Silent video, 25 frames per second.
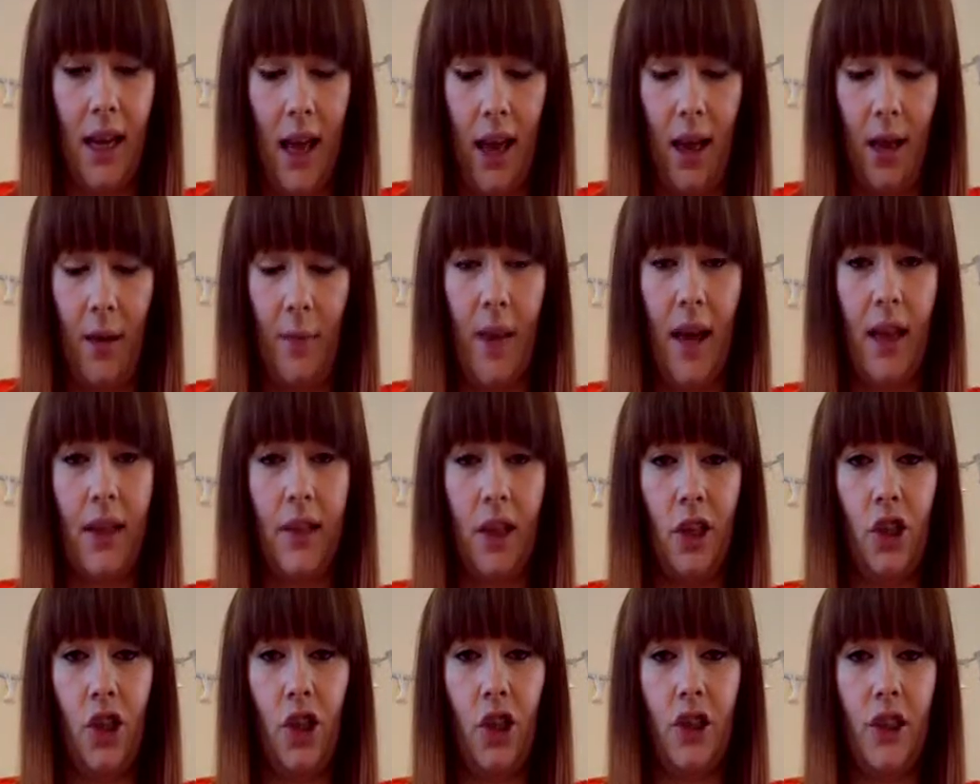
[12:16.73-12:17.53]

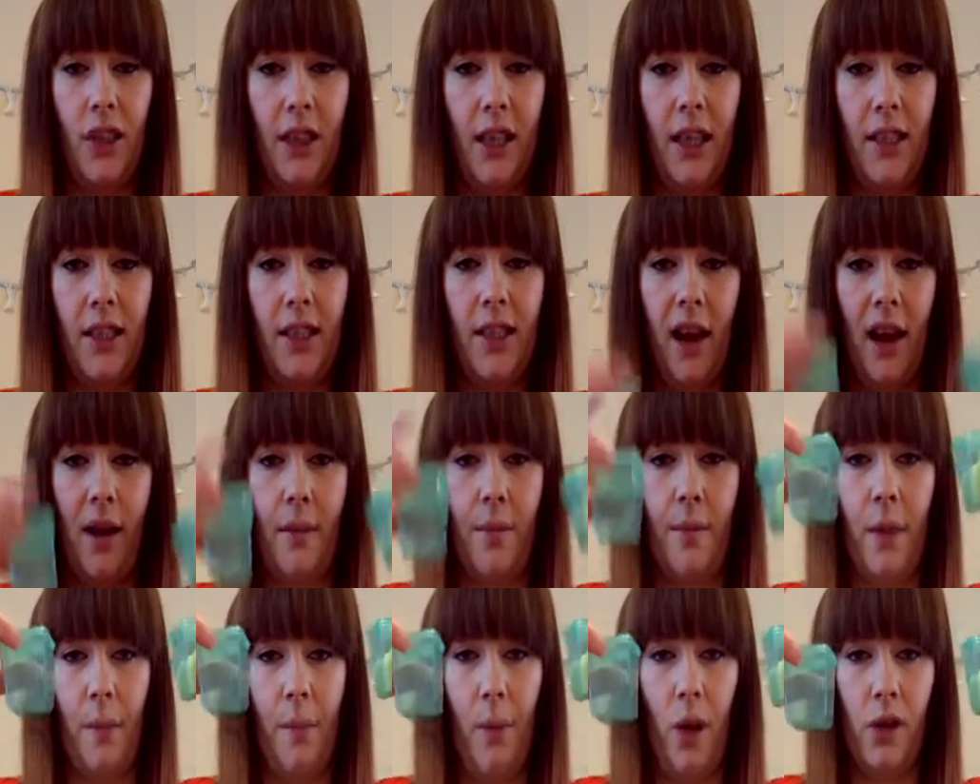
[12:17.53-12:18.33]
As I showed you last
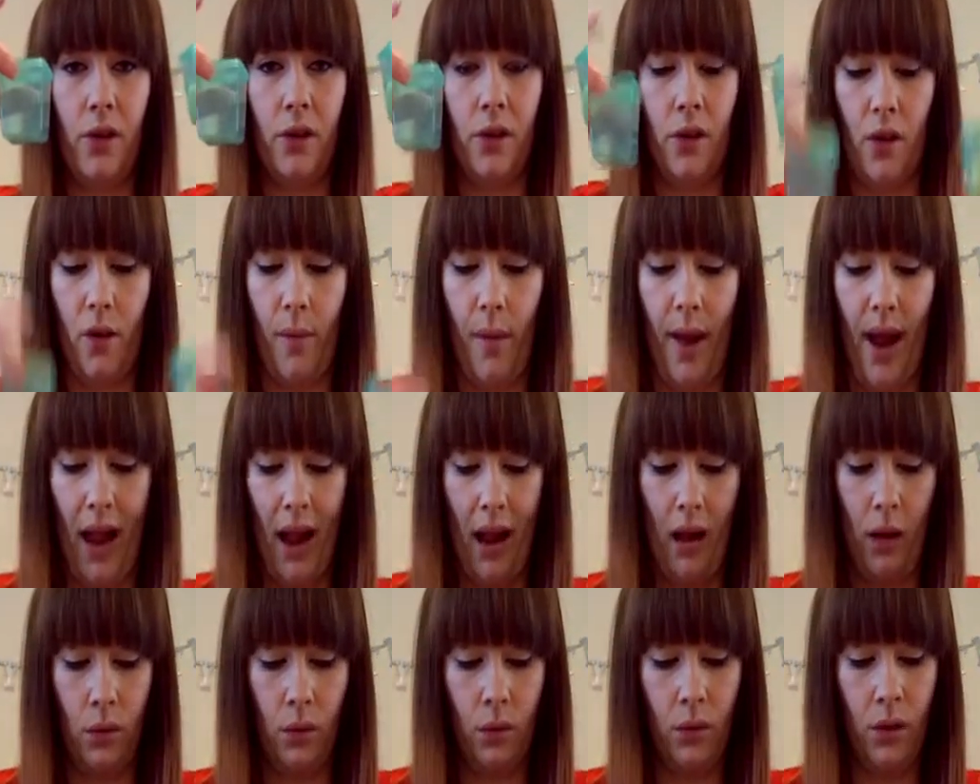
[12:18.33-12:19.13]
time, the pots come
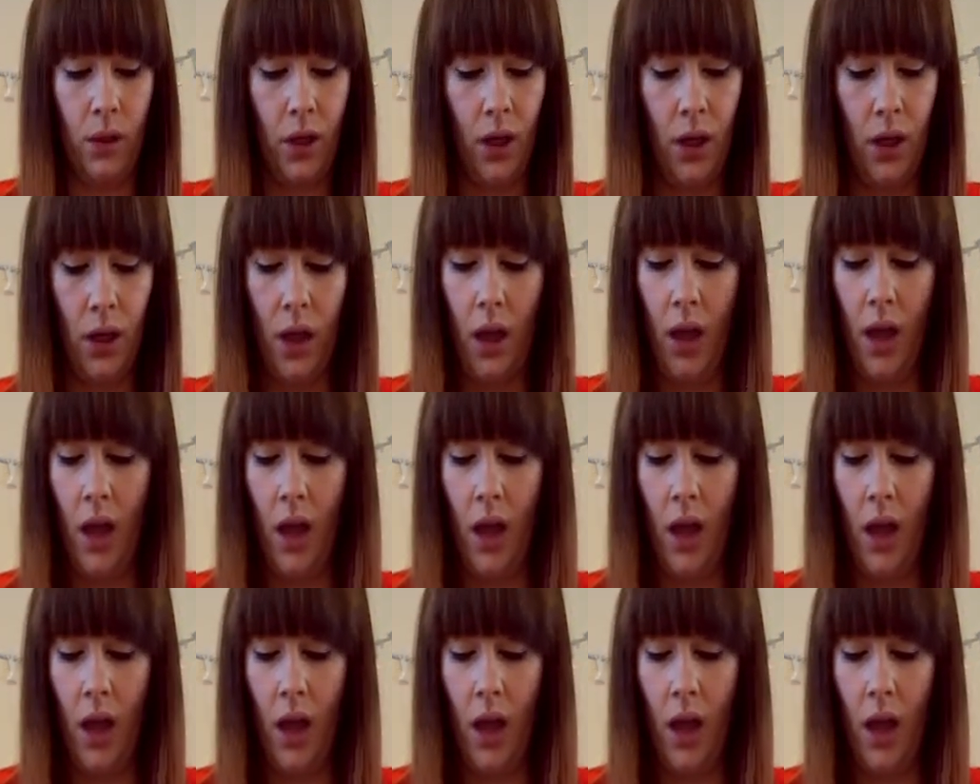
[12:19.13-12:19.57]
out,